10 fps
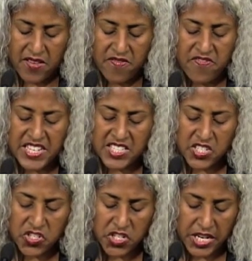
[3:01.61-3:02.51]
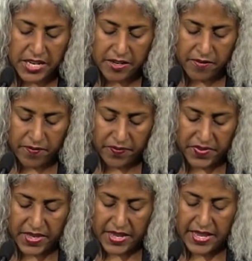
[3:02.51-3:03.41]
Vincent Chin,
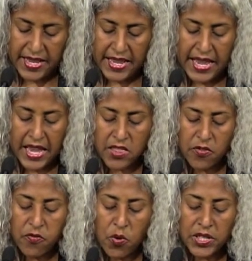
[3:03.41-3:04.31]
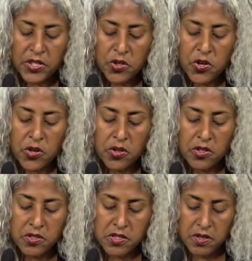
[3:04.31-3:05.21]
and the four little
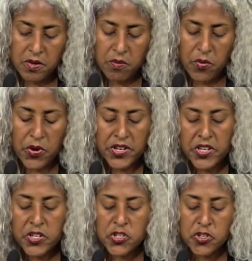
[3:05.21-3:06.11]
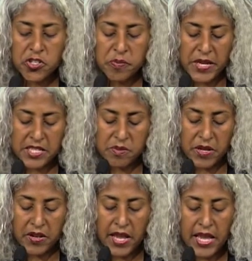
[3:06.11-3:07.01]
girls murdered in a church
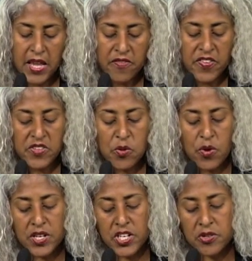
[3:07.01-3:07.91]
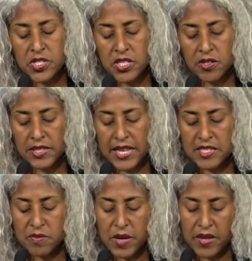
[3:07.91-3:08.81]
basement 51 years ago
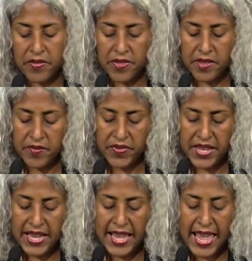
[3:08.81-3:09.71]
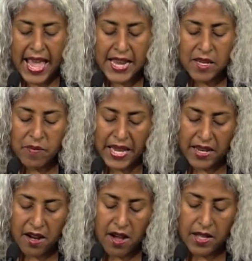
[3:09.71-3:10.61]
last month, Addie Mae
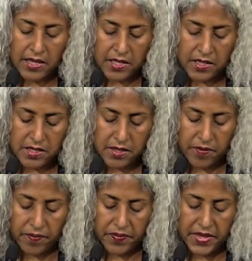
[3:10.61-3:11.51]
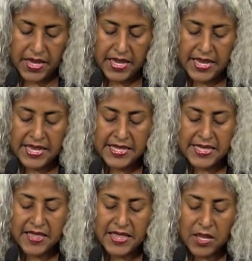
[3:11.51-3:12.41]
Collins,
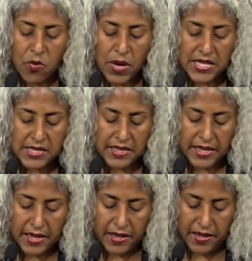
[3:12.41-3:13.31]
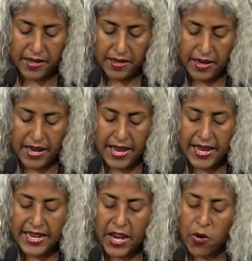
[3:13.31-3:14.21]
Cynthia Wesley,
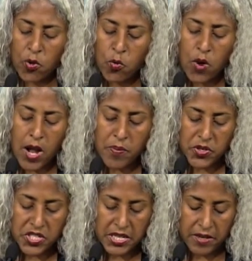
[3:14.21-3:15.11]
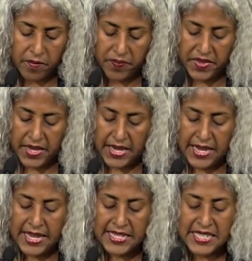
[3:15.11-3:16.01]
Carol Robertson,
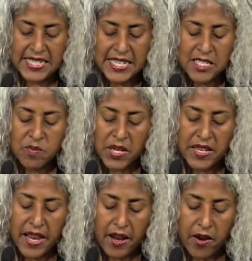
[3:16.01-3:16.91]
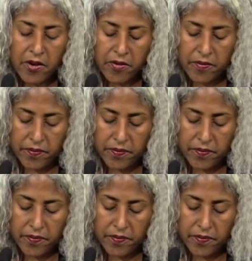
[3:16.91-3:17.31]
Denise McNair.